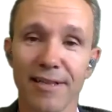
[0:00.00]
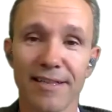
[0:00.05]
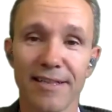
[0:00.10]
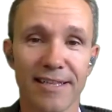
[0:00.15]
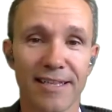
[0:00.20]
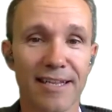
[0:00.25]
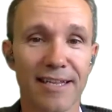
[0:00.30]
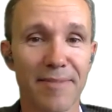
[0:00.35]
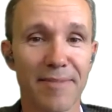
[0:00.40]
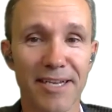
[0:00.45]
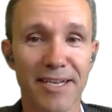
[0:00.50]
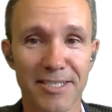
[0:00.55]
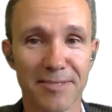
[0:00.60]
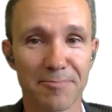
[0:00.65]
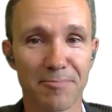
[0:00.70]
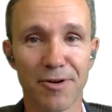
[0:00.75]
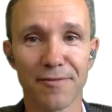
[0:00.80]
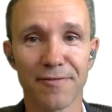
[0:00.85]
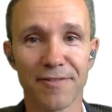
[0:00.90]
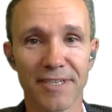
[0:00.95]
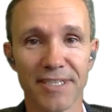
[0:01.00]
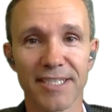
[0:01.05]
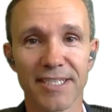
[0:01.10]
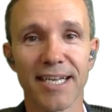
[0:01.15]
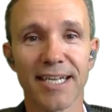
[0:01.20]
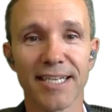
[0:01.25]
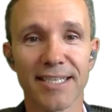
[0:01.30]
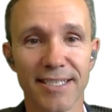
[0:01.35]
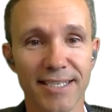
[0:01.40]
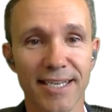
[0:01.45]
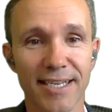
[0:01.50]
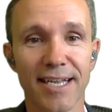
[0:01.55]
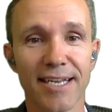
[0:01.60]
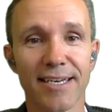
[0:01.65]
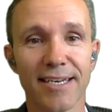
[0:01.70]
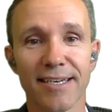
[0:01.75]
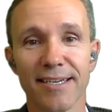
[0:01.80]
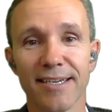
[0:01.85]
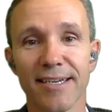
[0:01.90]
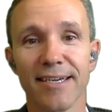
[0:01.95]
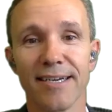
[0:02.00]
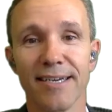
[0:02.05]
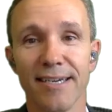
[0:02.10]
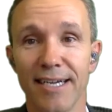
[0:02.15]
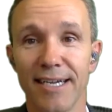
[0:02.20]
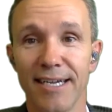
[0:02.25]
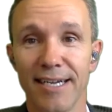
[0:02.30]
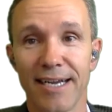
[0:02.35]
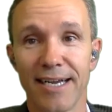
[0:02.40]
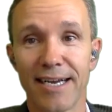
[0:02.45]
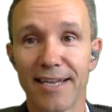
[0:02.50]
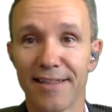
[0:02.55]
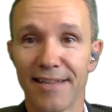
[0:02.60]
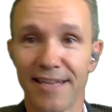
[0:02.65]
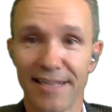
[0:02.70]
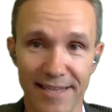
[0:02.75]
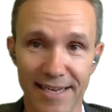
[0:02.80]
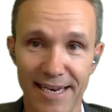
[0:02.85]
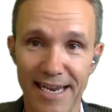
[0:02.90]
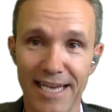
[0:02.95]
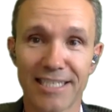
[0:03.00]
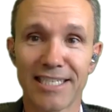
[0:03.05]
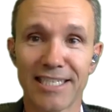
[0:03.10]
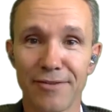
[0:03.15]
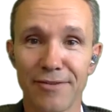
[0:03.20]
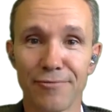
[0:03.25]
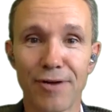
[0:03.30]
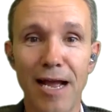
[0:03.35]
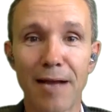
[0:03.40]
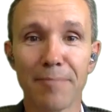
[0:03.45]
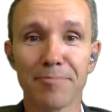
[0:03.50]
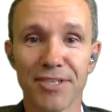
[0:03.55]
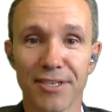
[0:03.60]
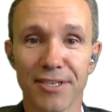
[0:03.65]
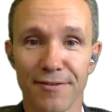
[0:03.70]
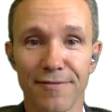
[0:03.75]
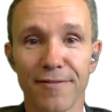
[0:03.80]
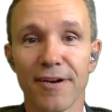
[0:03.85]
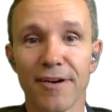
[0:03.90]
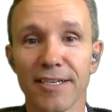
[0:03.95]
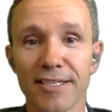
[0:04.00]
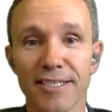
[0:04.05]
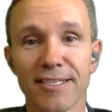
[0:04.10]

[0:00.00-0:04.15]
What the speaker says: Well, I think that makes perfect sense, and I think that actually wraps it for us.